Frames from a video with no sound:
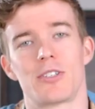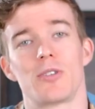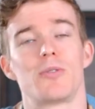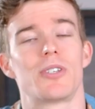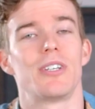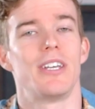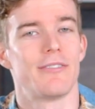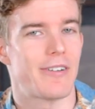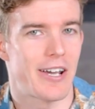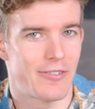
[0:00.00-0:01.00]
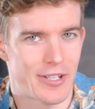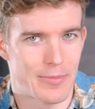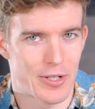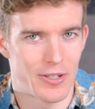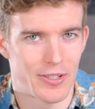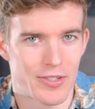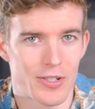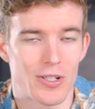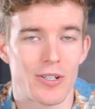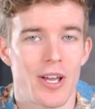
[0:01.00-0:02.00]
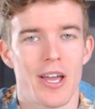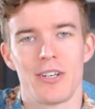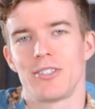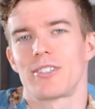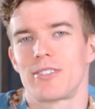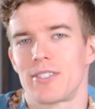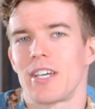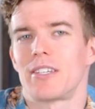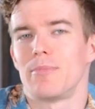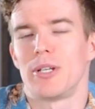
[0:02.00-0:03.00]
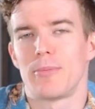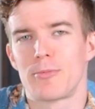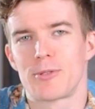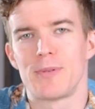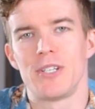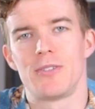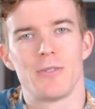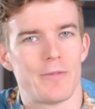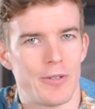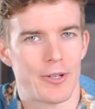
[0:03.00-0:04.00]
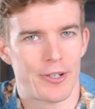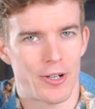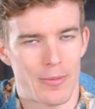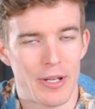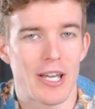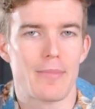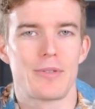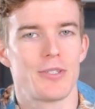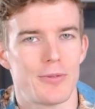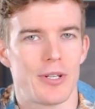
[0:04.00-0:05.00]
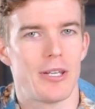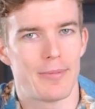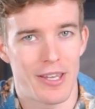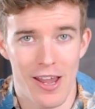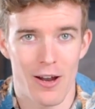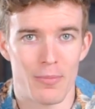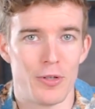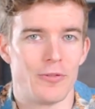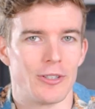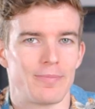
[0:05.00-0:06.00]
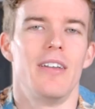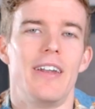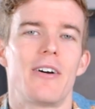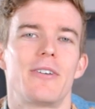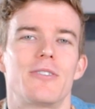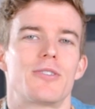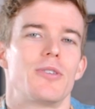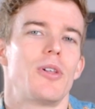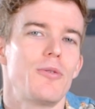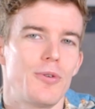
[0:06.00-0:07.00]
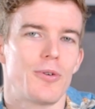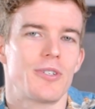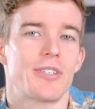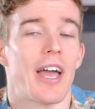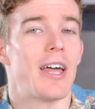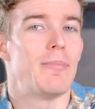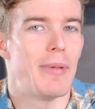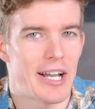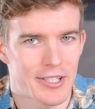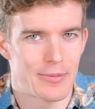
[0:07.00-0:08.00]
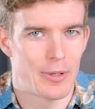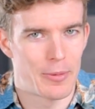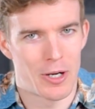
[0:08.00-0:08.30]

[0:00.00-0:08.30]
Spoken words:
solution, if idle temps are a concern, just set the minimum speed to a few hundred RPM to keep the air moving. Now here's load noise at maximum